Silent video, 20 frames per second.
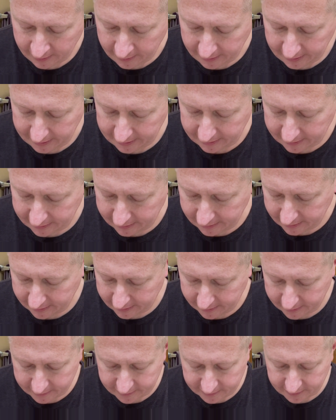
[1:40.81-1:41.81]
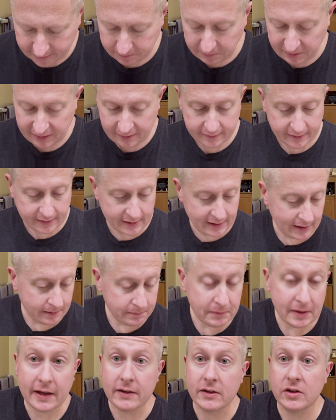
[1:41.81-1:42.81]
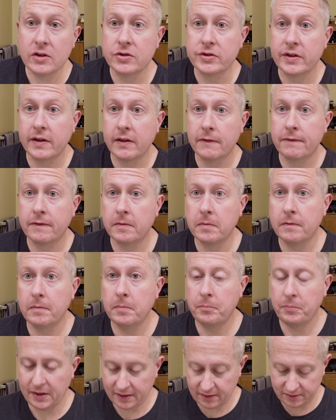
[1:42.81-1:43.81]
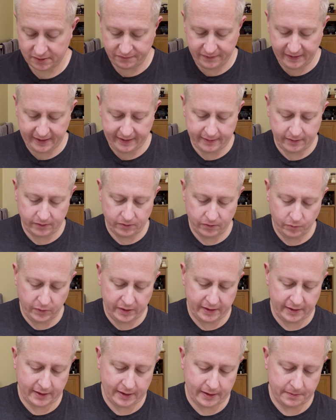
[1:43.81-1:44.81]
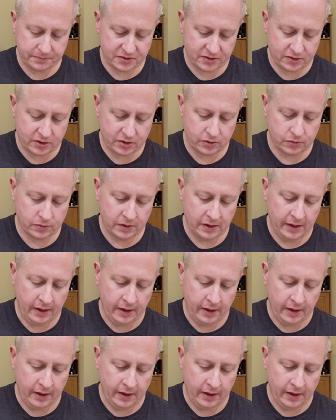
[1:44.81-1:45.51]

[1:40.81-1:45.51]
And admittedly, I'm not usually the biggest fan when it comes to